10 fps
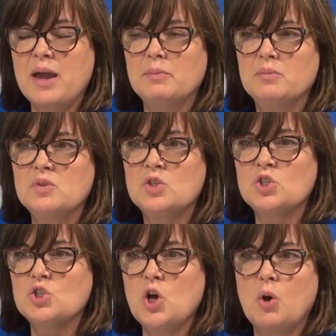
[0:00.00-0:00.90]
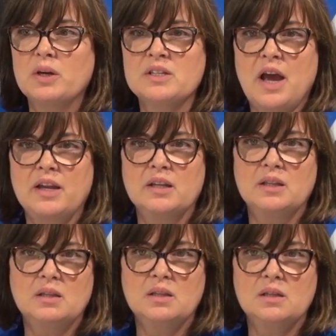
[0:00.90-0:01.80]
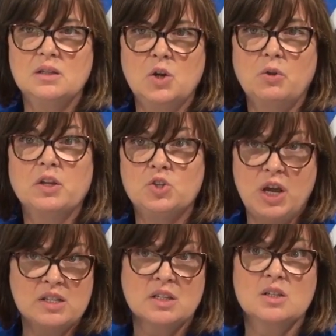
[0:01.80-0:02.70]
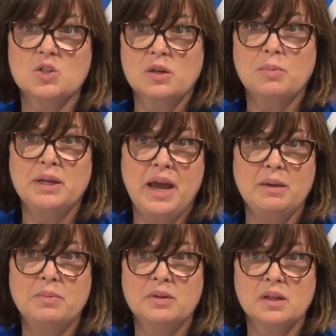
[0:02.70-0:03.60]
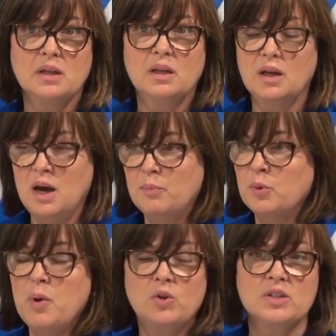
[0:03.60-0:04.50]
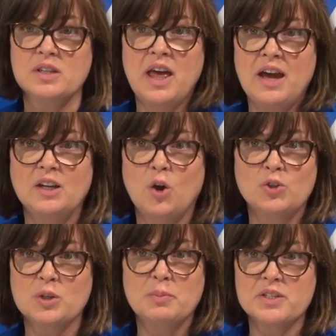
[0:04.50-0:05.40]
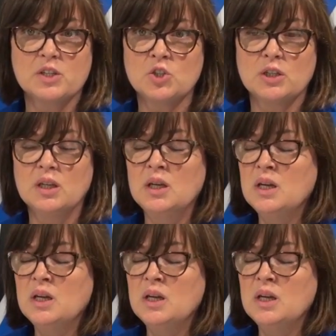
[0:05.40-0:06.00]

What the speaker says: I'm so excited, that Jason is going to be named, promoted to the head coaching position.